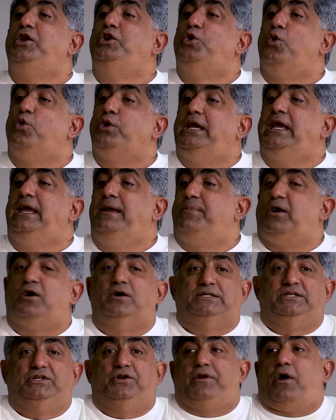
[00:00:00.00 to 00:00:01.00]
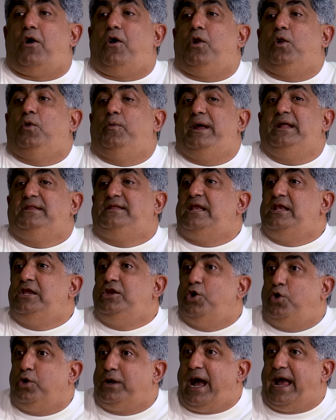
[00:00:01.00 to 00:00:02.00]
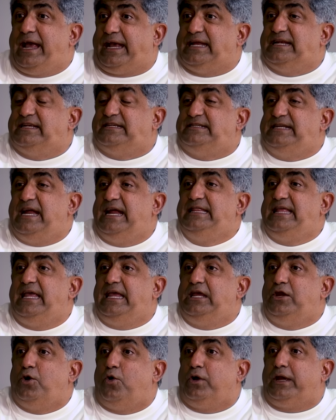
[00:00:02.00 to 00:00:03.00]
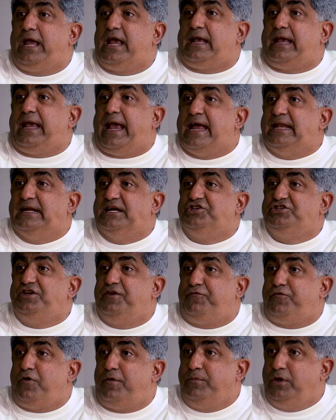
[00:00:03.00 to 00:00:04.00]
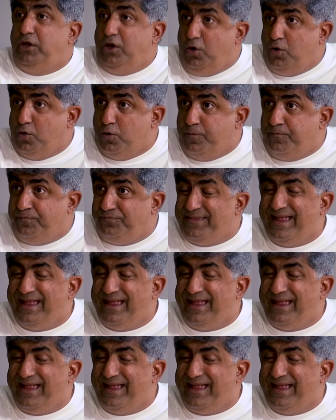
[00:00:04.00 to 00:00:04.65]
a yogi, because you're always in yoga. I can see the yogic energy from you.